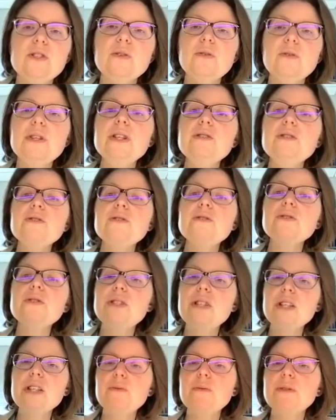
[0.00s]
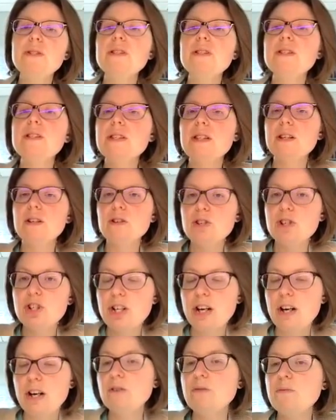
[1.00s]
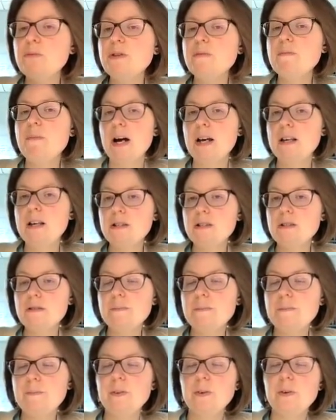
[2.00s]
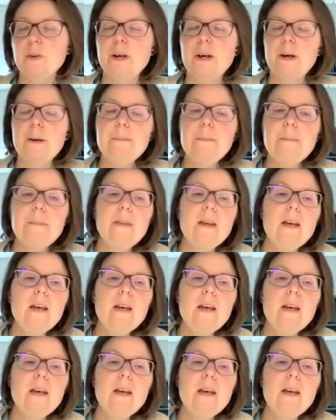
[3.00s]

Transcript: So these are sequences that are shared with mice, okay?